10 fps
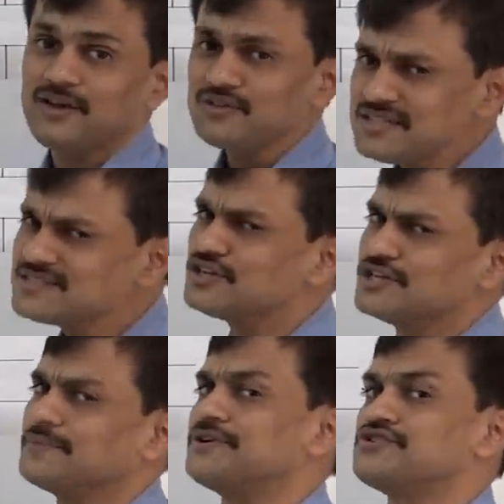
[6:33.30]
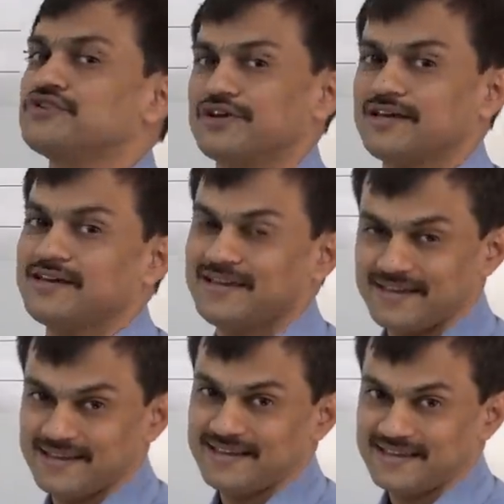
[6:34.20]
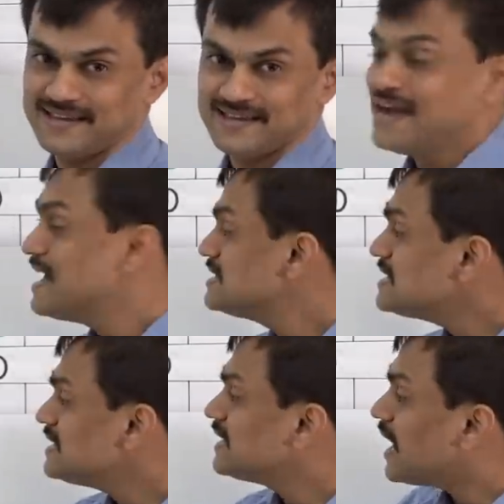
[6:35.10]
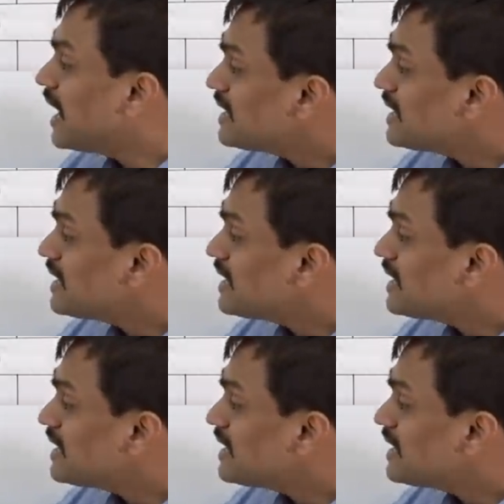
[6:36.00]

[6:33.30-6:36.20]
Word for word: Now this is a little bit tricky. See the